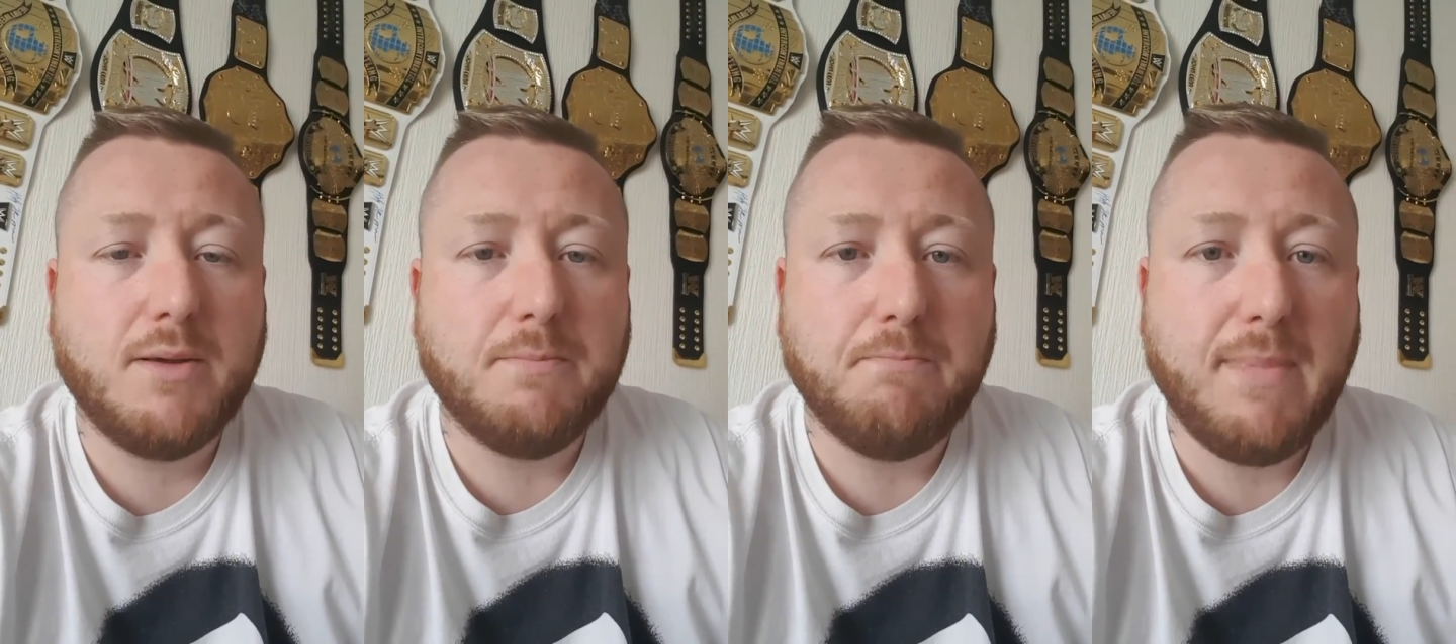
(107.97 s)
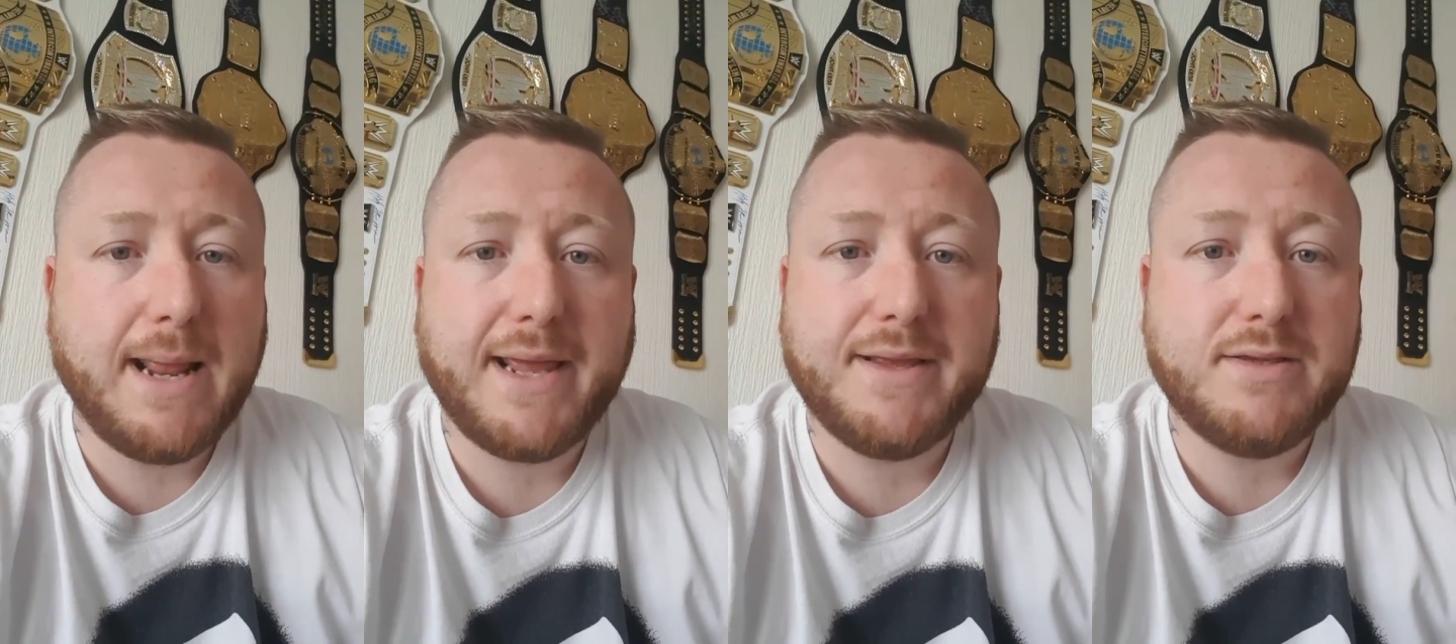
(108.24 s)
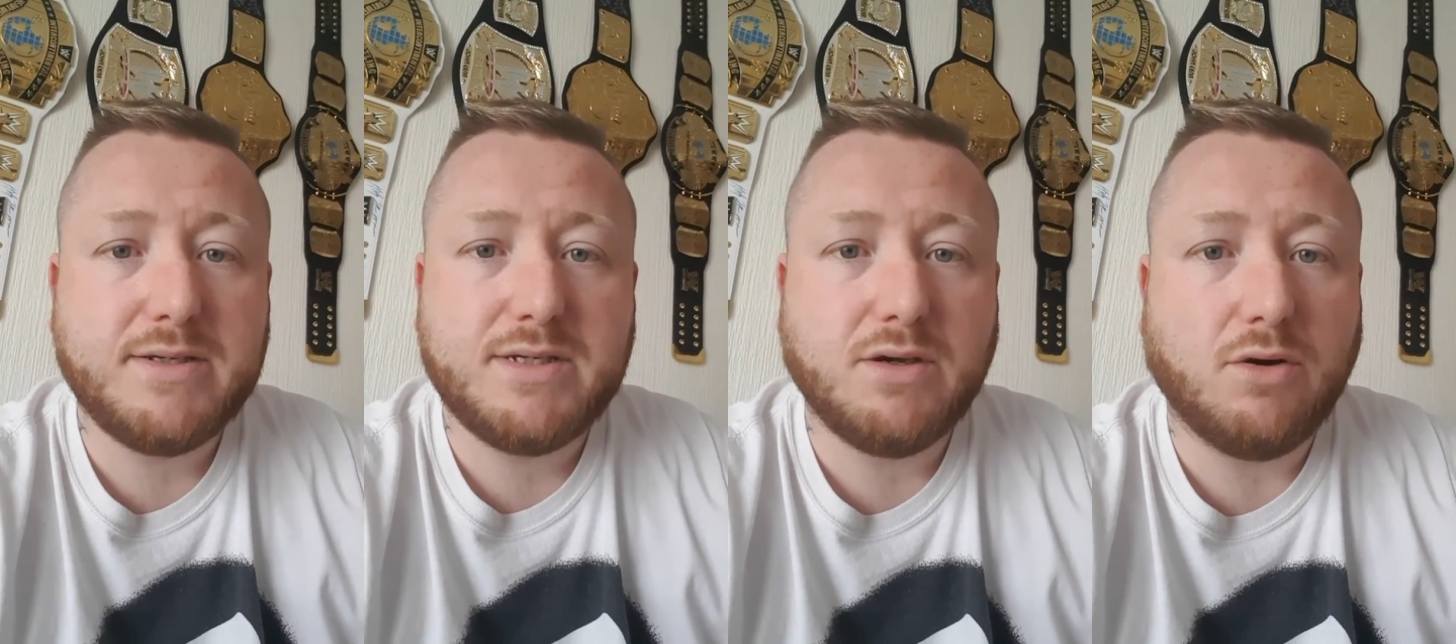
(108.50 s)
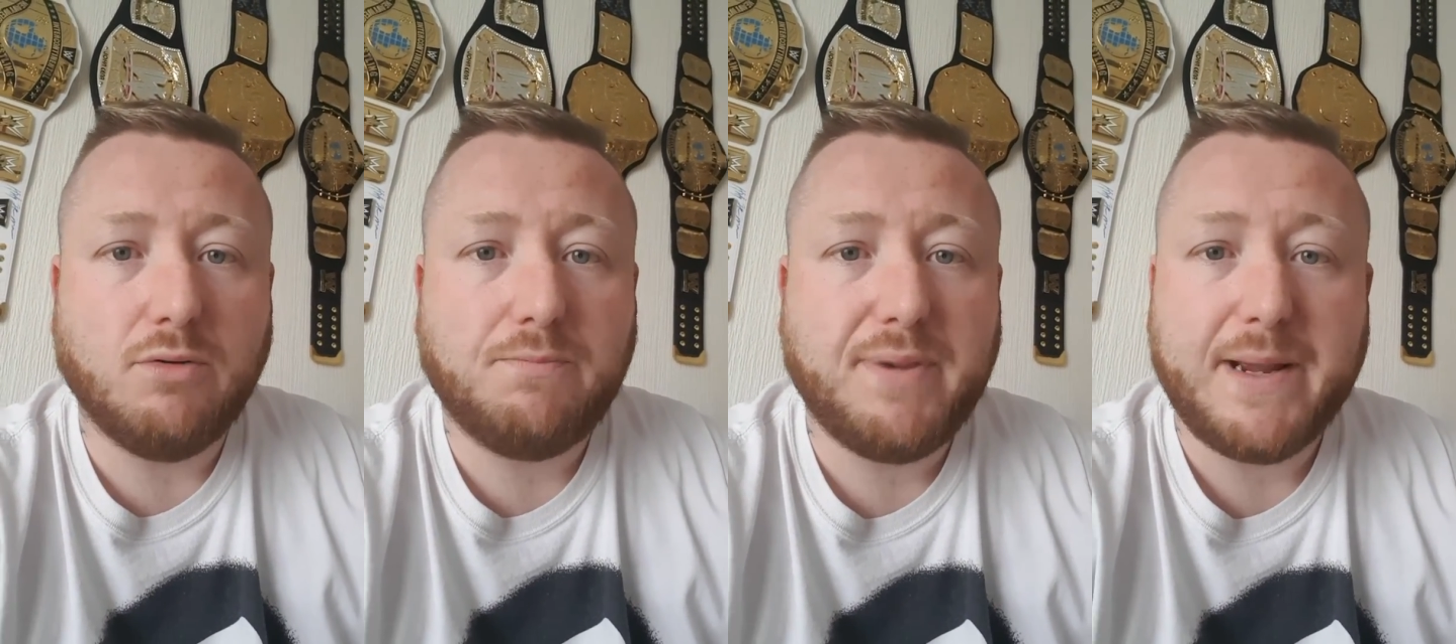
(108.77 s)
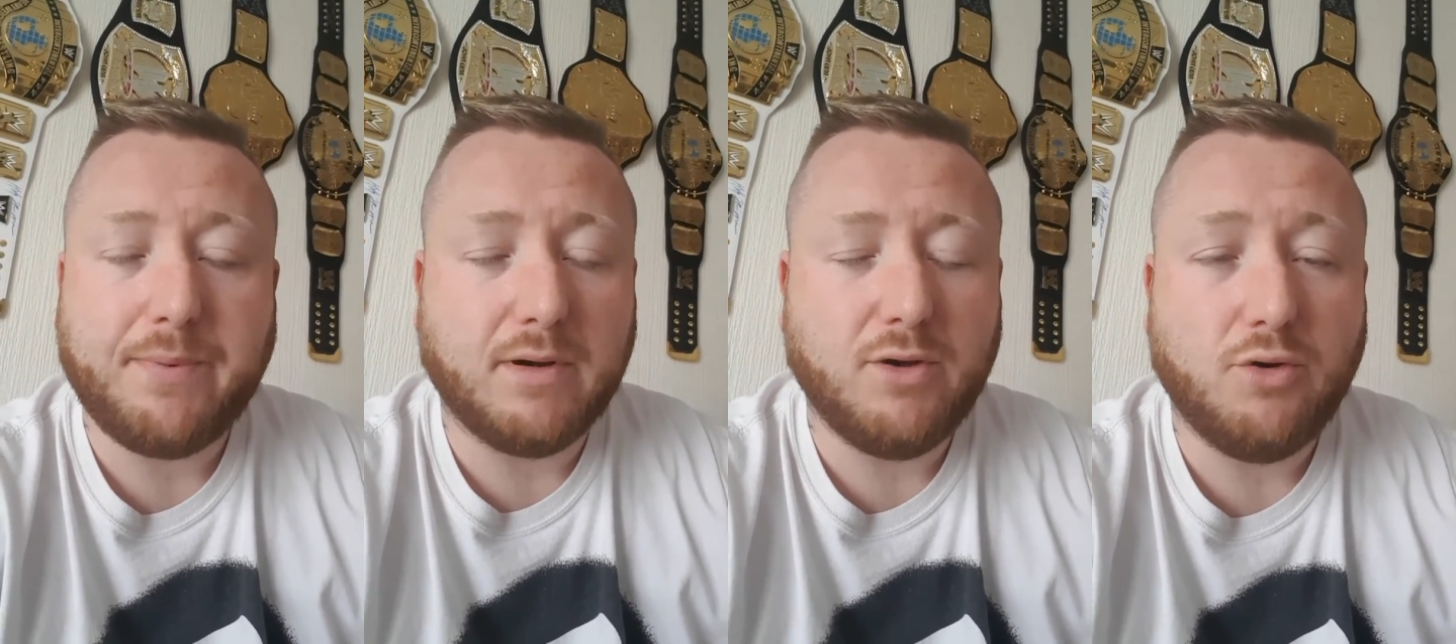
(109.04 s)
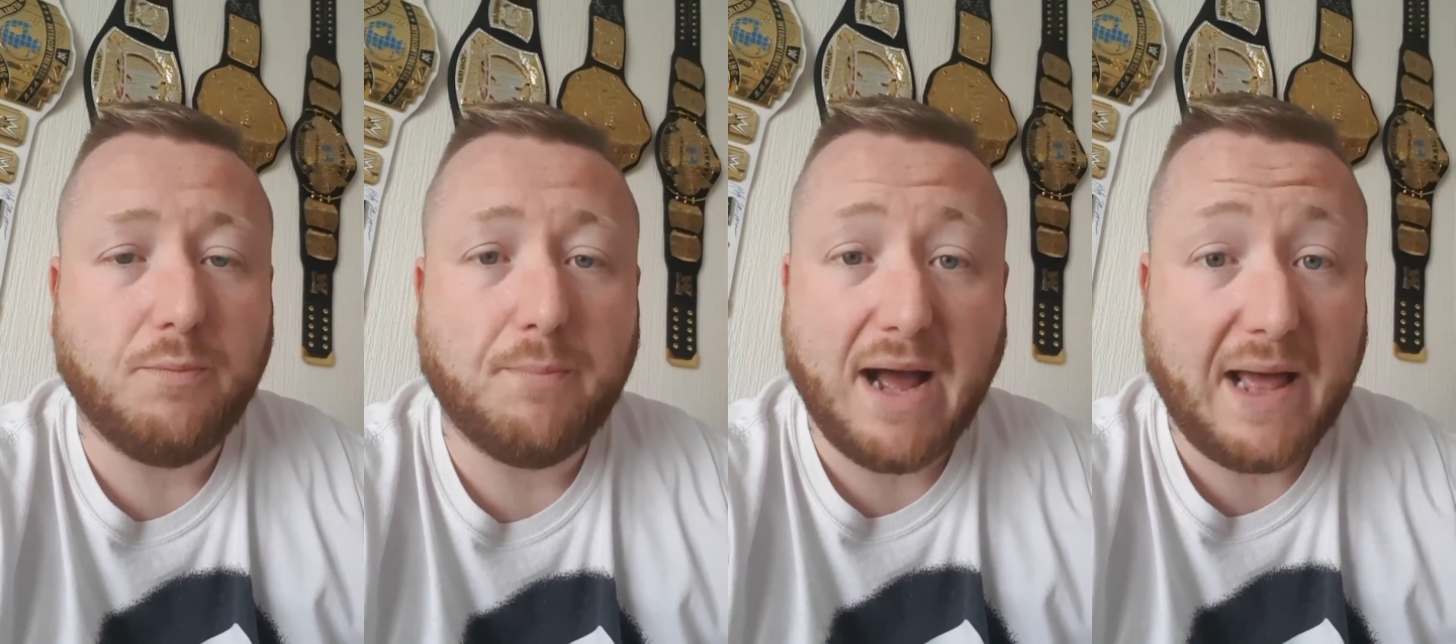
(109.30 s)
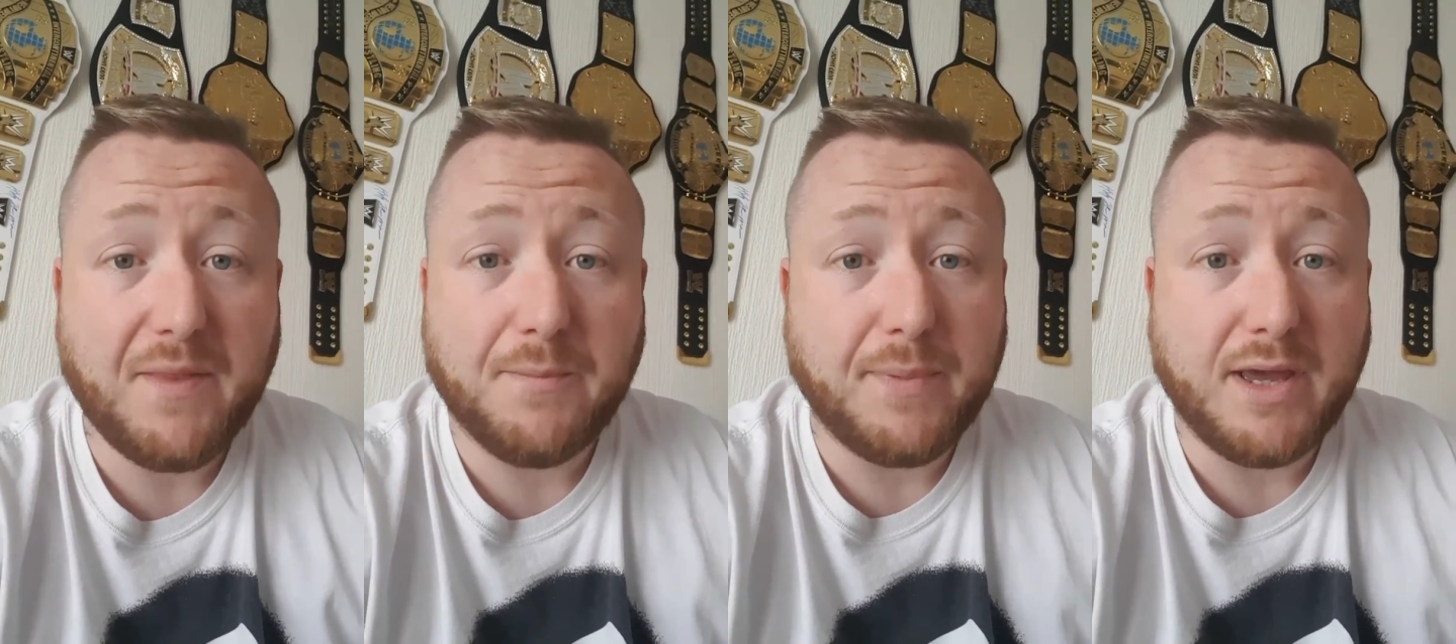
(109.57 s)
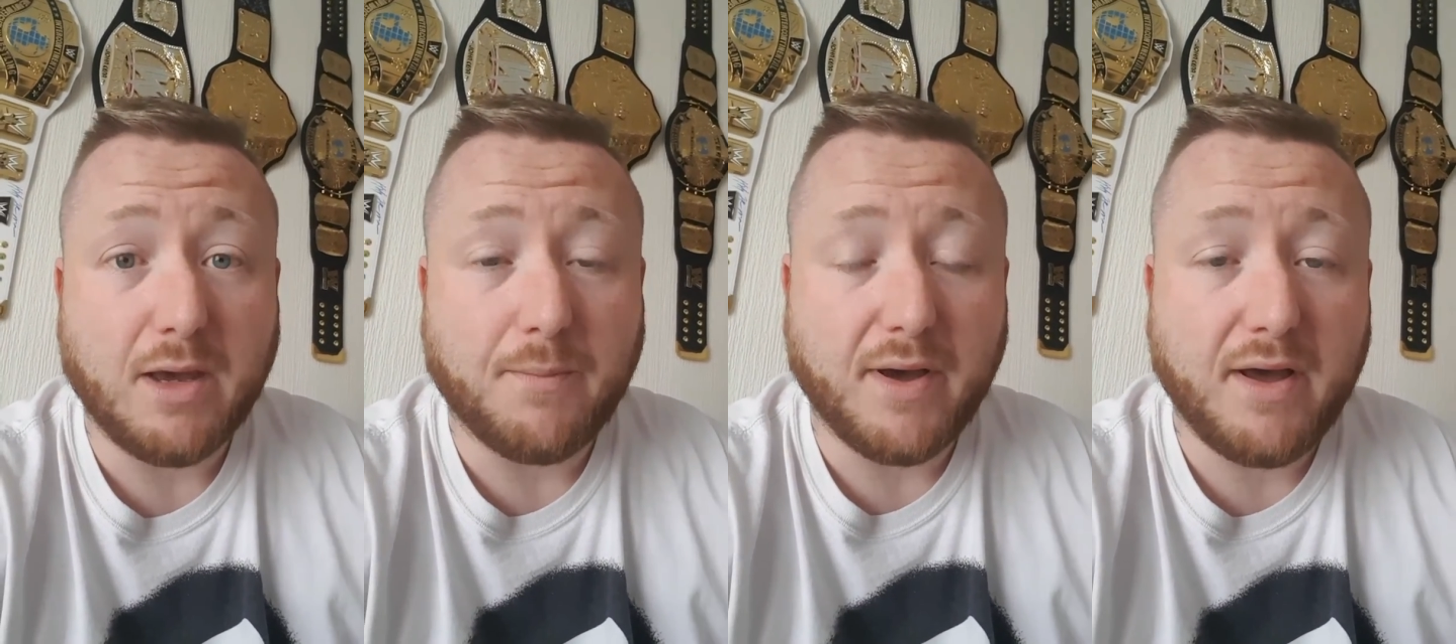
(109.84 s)
millions of people who buy the
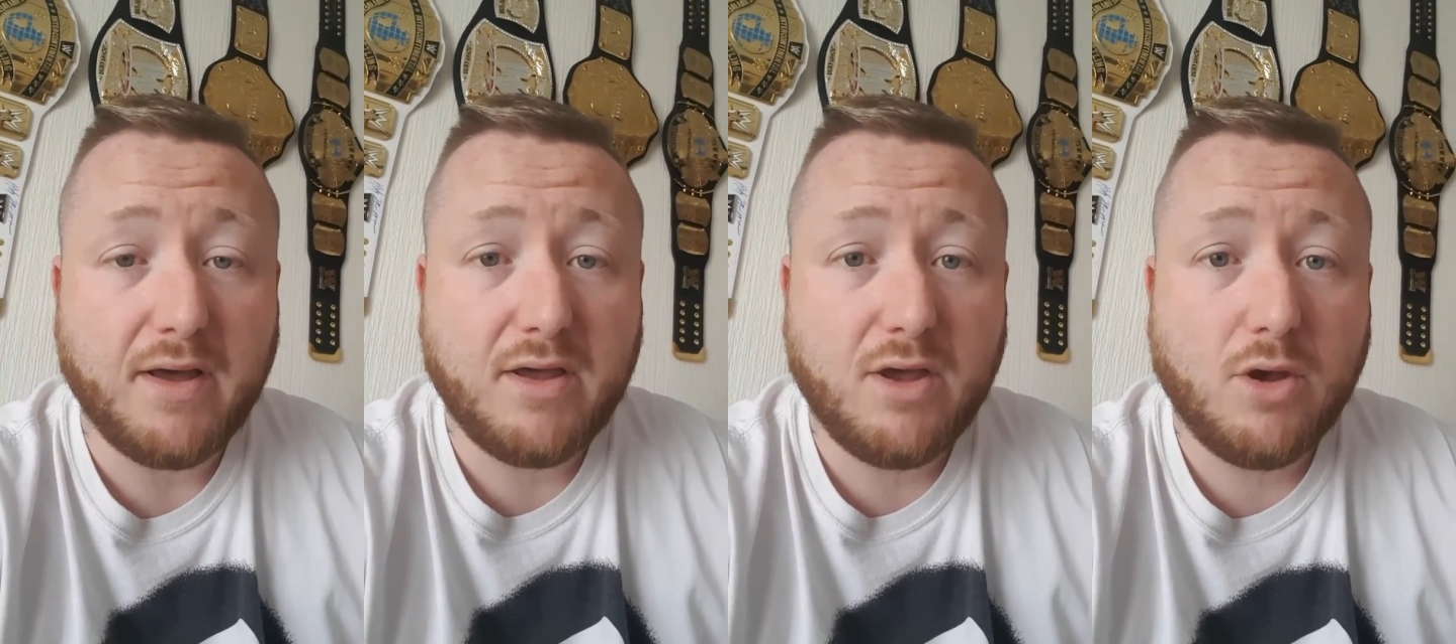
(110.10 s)
paper